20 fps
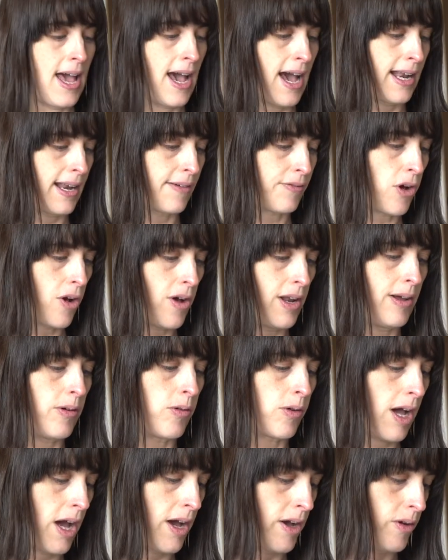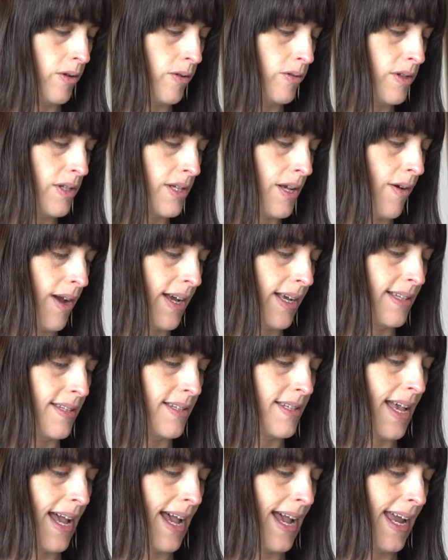And I've got a little code so I can
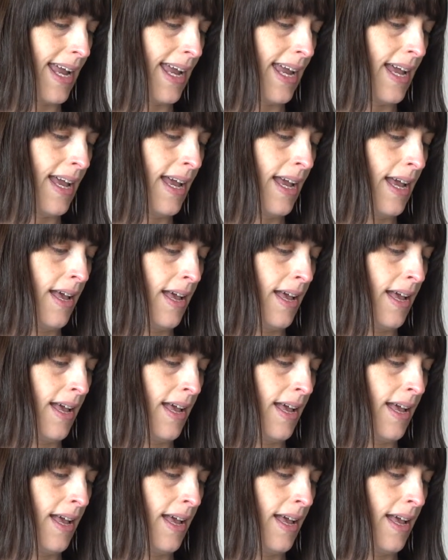say